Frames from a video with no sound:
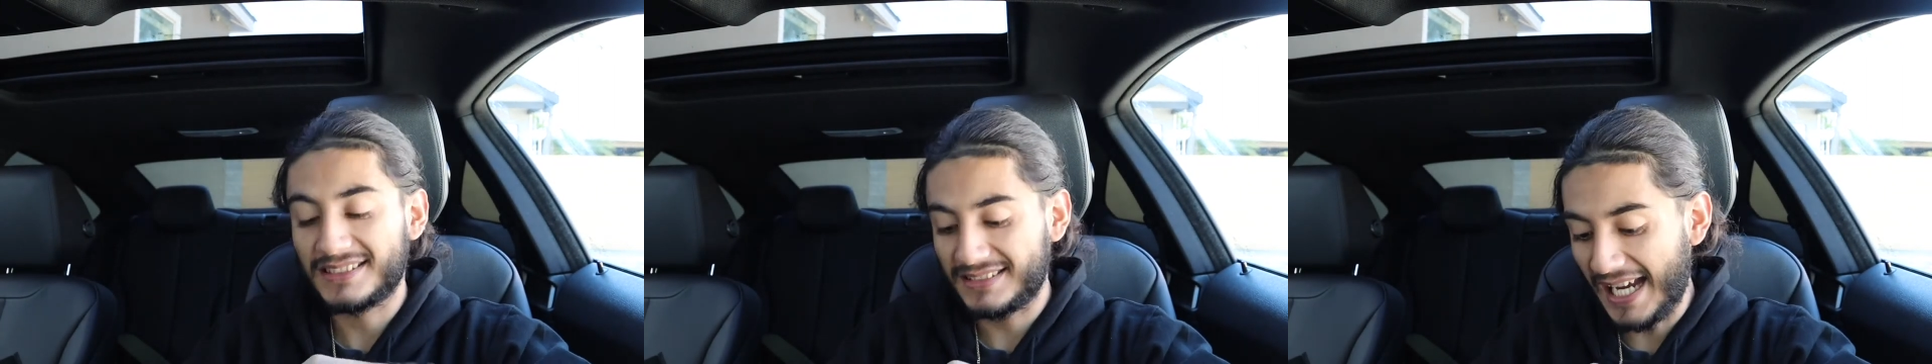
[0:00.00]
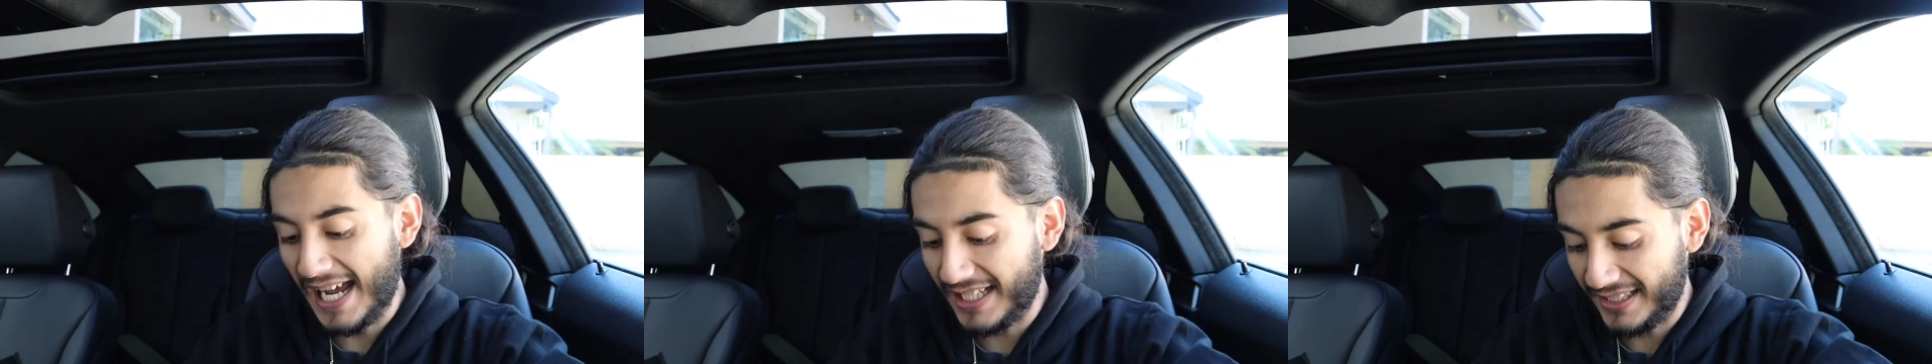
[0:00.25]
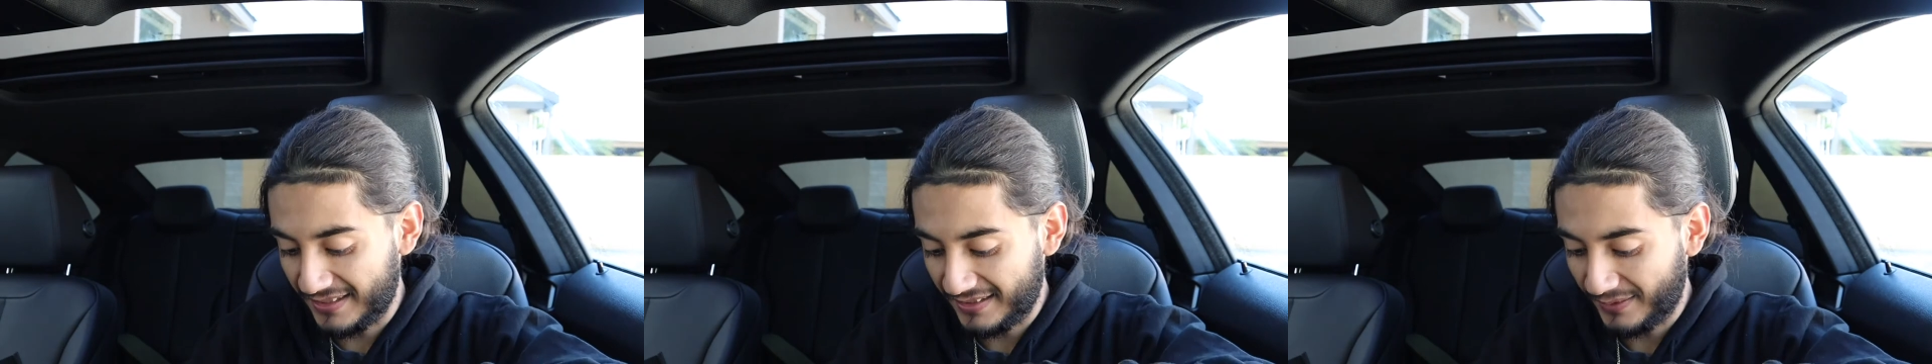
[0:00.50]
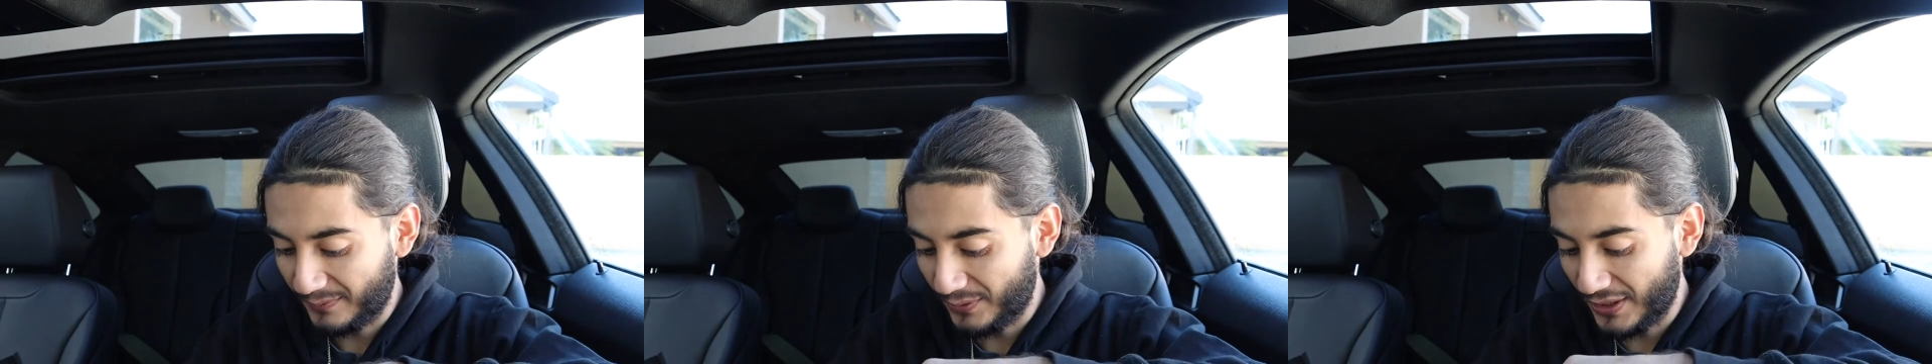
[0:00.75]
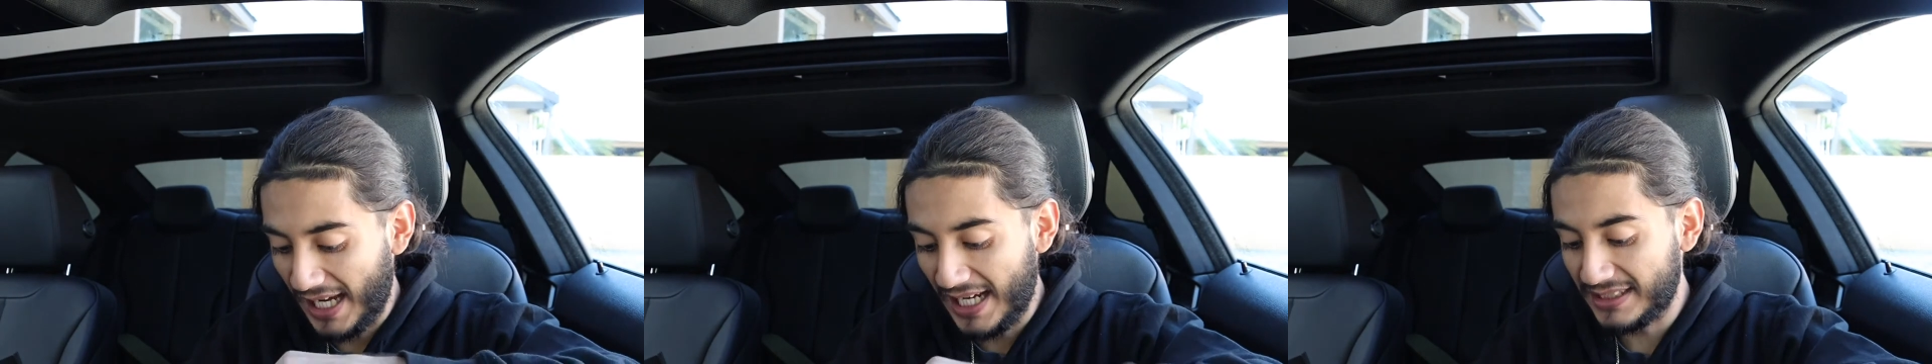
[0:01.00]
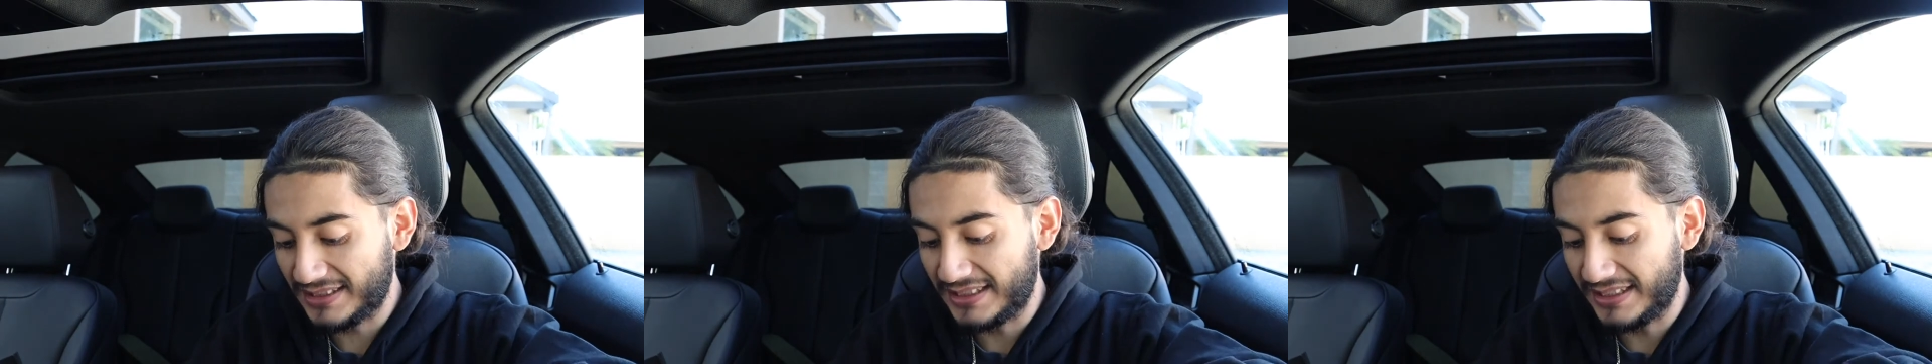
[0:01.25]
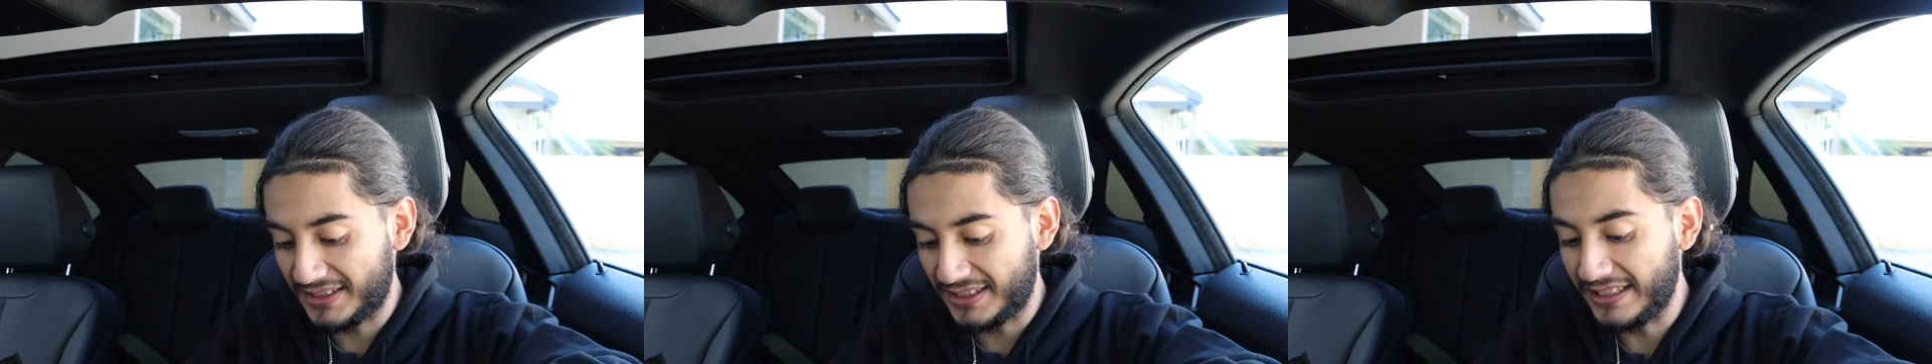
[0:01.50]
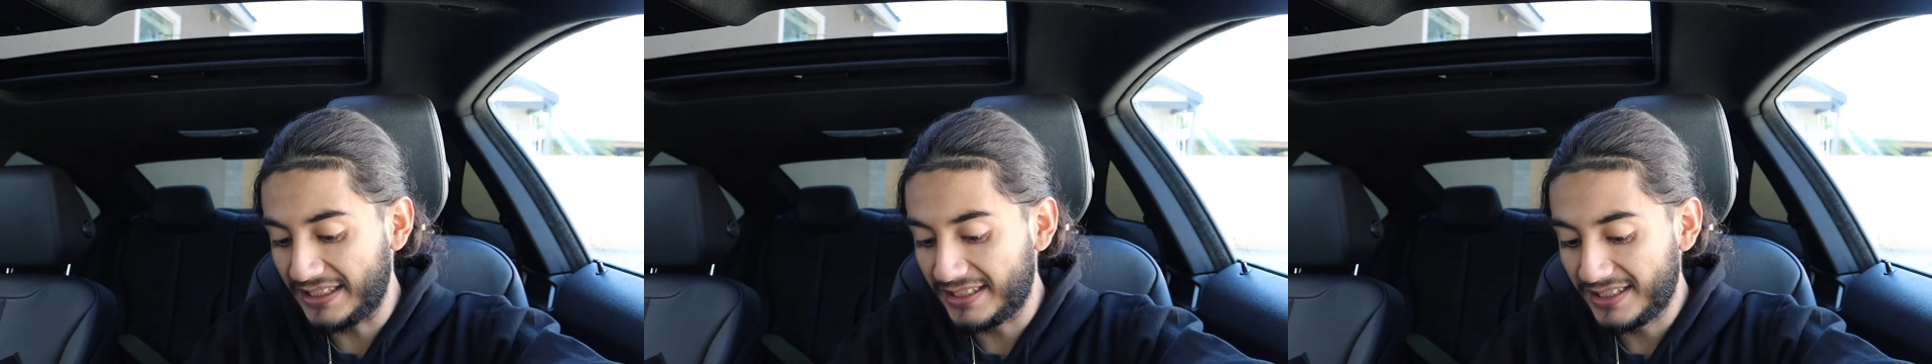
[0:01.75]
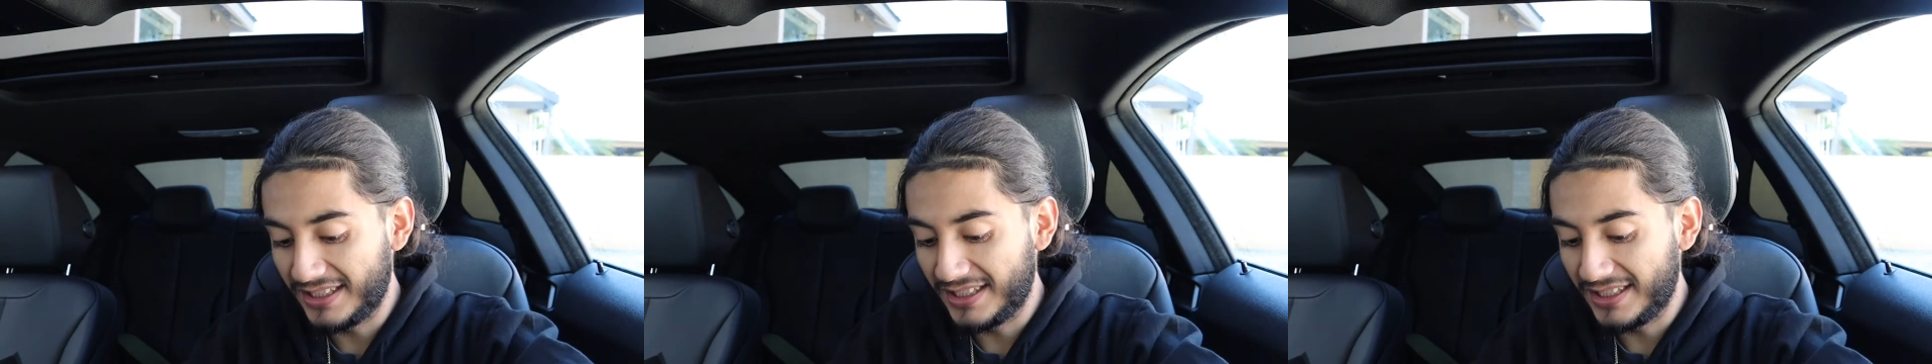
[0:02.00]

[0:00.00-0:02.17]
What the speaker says: tied for the highest THC.